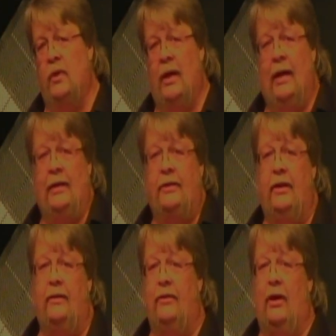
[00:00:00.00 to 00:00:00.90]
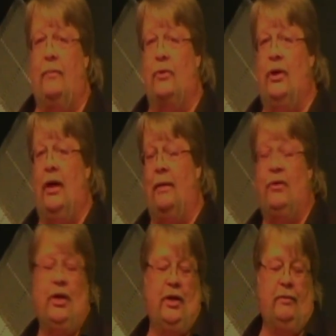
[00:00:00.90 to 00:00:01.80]
That's it. You know, I'm
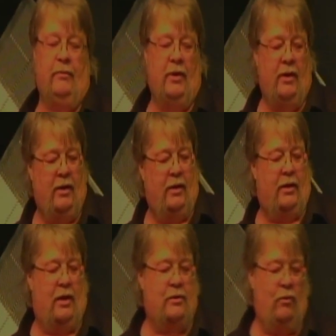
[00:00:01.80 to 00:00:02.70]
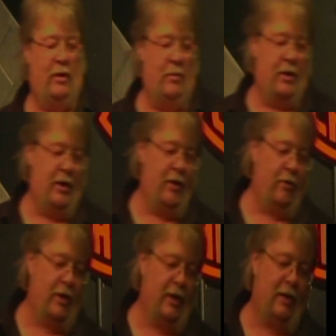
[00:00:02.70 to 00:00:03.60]
done. God's gonna let me get out here
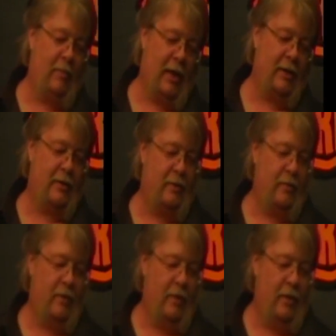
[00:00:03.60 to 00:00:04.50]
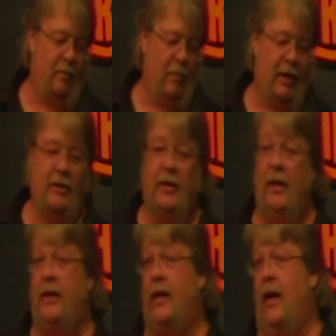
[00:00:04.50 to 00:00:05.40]
and get eat by these
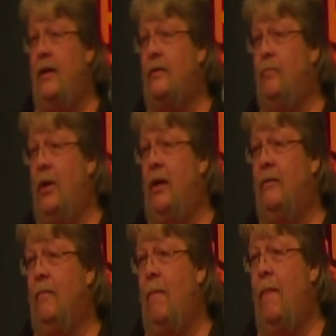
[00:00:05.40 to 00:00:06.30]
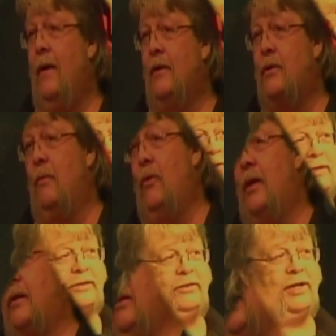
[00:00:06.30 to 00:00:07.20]
kitty cats, man. So I'm gonna
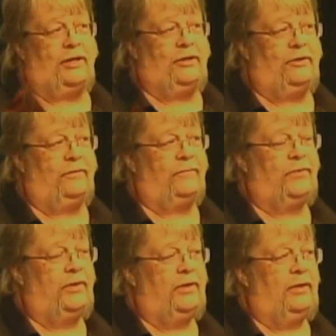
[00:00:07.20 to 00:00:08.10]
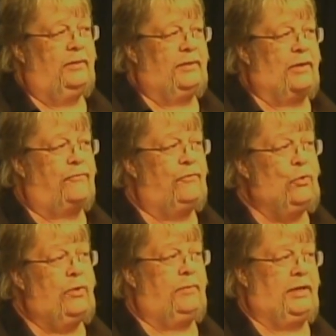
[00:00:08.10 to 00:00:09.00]
have to go down here, and they
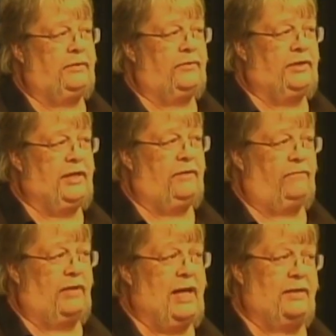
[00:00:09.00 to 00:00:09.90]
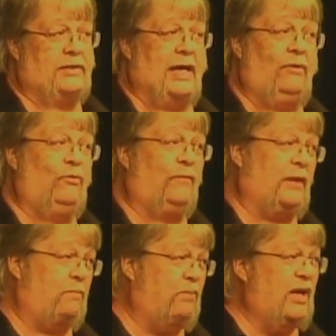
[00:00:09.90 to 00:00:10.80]
threw him into the den of lions. I don't know if
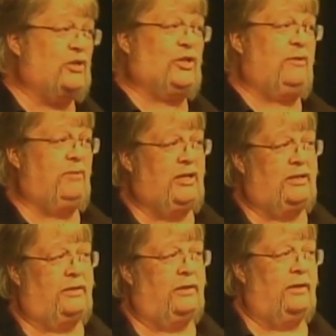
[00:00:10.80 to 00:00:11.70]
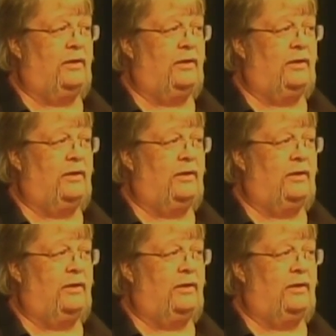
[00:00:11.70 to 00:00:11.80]
they pitched him in,